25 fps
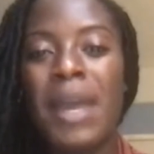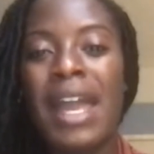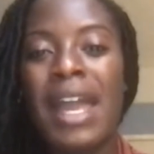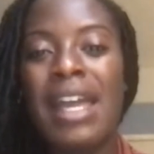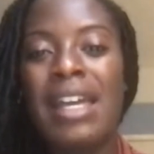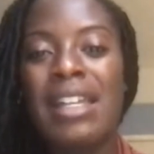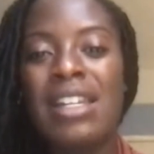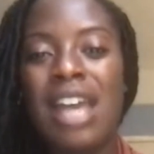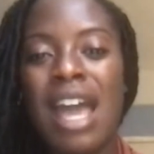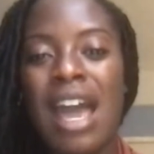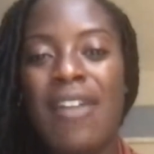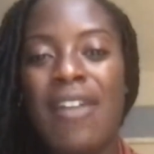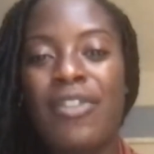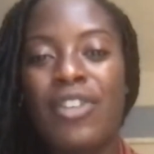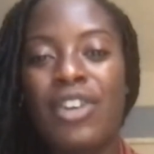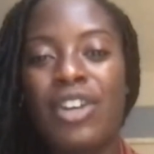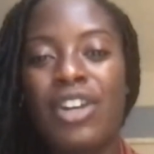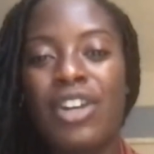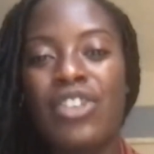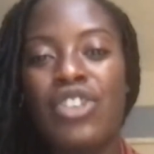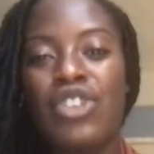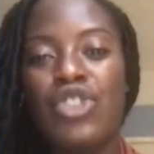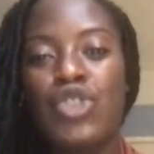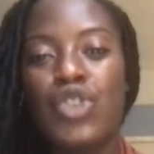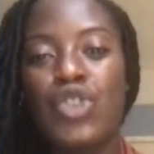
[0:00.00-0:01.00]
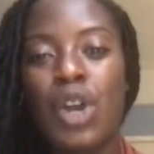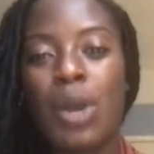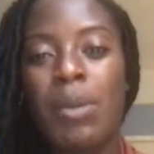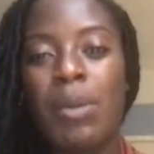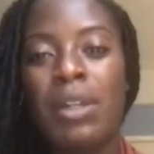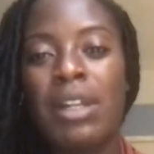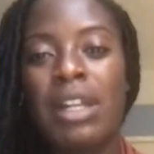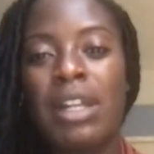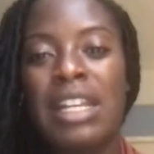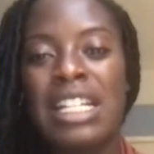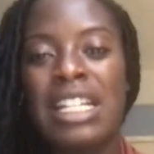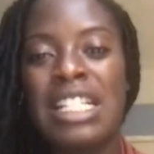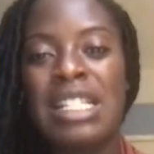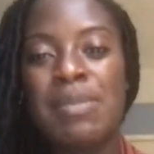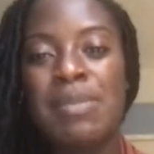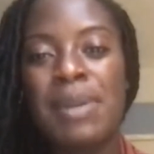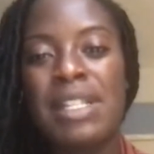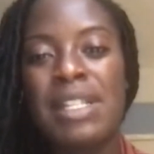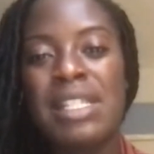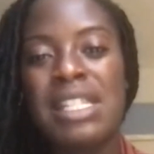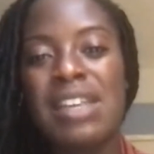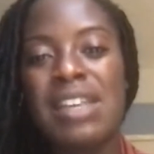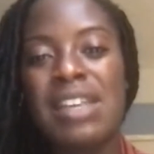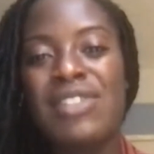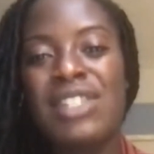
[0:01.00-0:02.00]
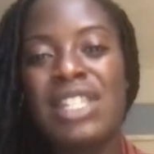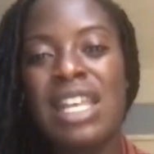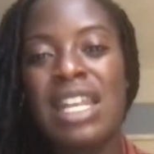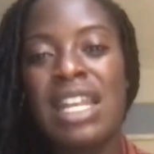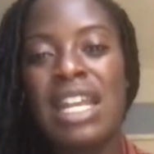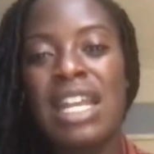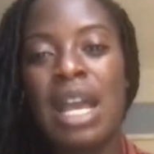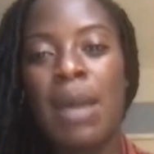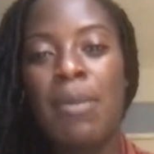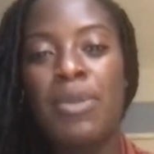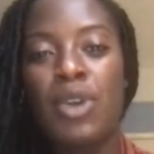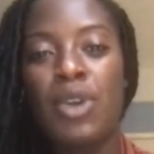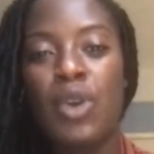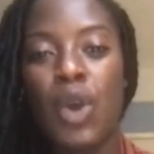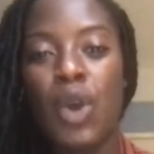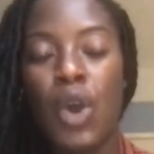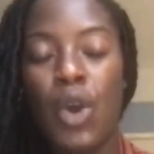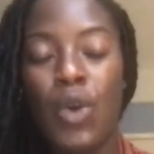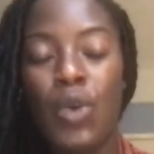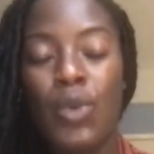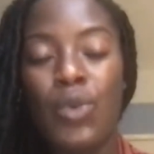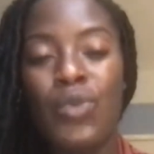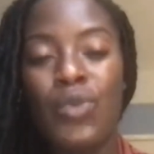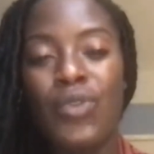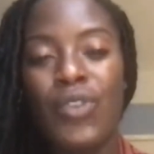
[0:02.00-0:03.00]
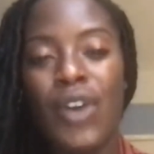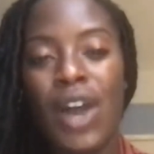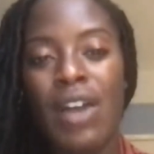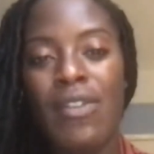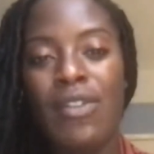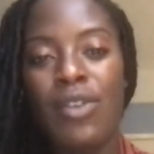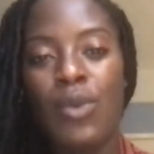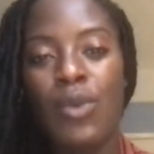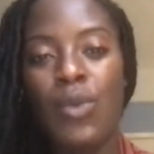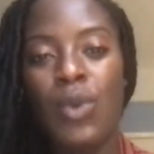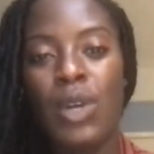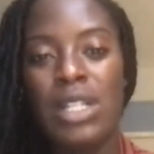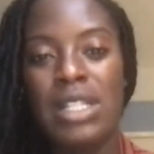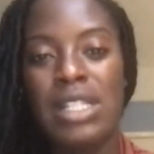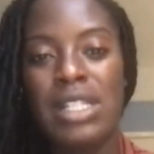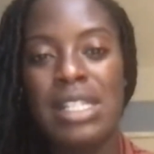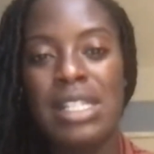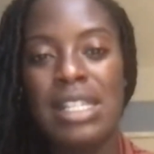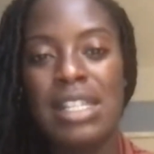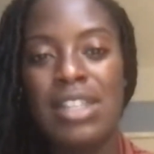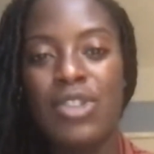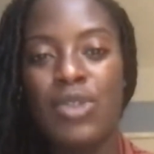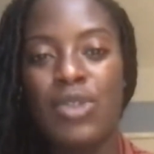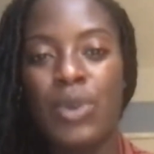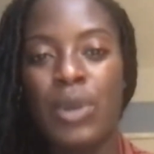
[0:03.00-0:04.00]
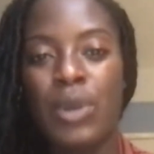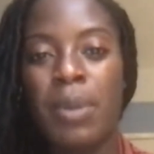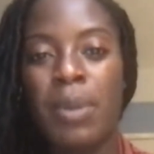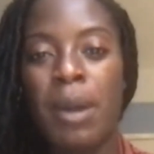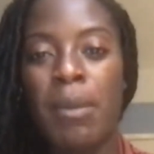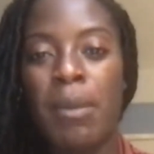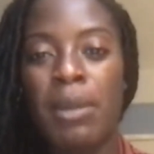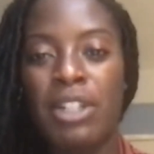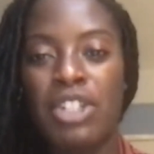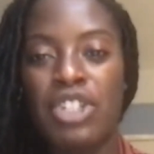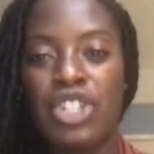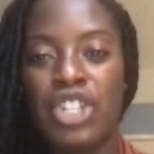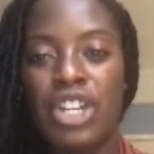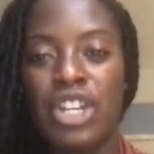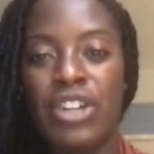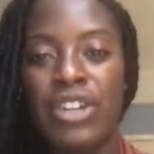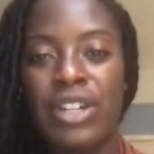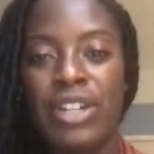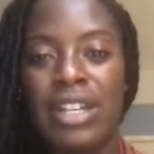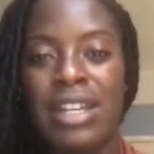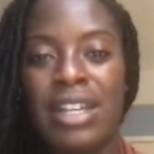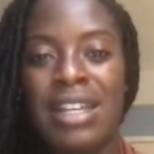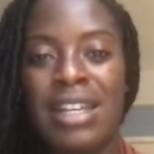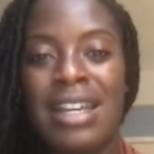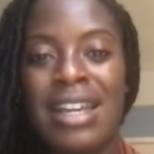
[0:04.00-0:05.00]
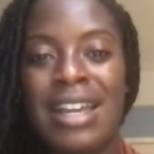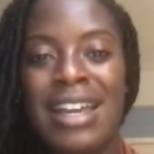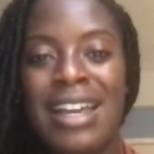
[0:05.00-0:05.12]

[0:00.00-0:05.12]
and Africa the trouble and expense of setting up their own 501c3 public charity.